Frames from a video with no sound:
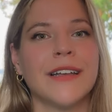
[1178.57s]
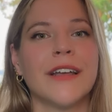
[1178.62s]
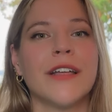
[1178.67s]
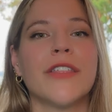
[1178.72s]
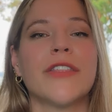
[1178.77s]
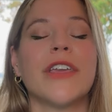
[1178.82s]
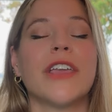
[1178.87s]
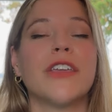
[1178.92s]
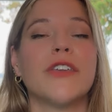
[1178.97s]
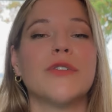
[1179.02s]

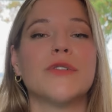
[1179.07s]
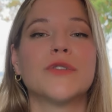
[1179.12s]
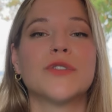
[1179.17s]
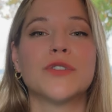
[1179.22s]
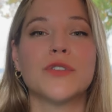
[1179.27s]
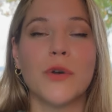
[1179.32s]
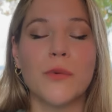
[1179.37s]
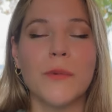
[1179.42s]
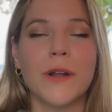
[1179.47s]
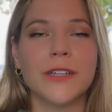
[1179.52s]
Thank you
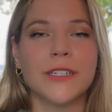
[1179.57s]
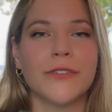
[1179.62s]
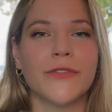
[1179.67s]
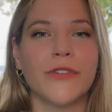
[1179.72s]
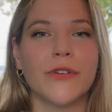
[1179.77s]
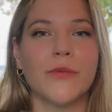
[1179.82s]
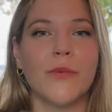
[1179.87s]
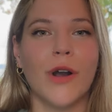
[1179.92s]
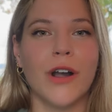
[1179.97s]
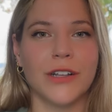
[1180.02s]
so much
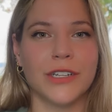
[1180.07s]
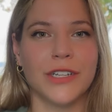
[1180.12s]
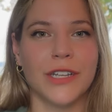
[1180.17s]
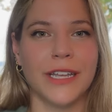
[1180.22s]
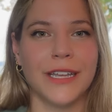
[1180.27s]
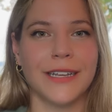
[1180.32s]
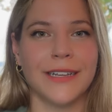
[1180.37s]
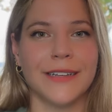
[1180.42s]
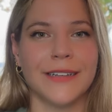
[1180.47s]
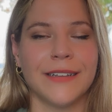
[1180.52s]
for
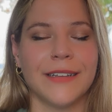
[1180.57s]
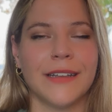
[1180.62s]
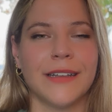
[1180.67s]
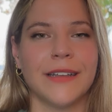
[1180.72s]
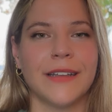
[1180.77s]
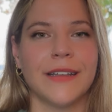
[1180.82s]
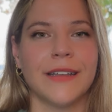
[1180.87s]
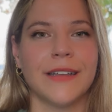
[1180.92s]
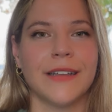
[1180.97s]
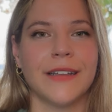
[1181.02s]
watching.
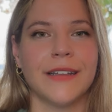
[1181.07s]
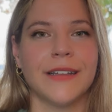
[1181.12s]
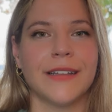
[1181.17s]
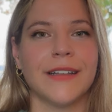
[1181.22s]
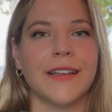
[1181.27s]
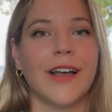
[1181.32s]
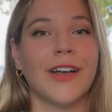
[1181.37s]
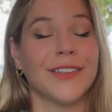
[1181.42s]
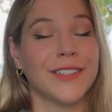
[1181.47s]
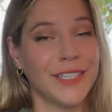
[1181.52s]

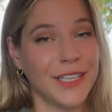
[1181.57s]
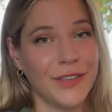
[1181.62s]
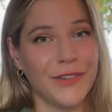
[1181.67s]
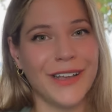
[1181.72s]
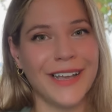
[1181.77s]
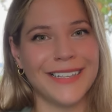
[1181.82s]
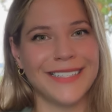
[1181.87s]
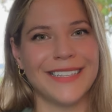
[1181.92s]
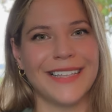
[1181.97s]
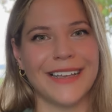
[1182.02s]
I'll see you
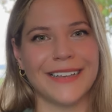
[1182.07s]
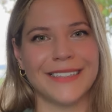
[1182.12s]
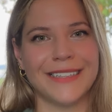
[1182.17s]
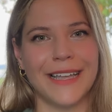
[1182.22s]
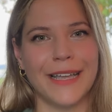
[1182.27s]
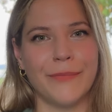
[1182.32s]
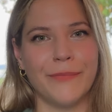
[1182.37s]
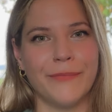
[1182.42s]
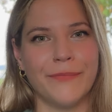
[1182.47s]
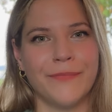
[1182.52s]
guys next
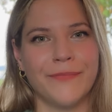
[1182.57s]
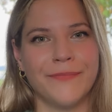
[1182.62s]
time.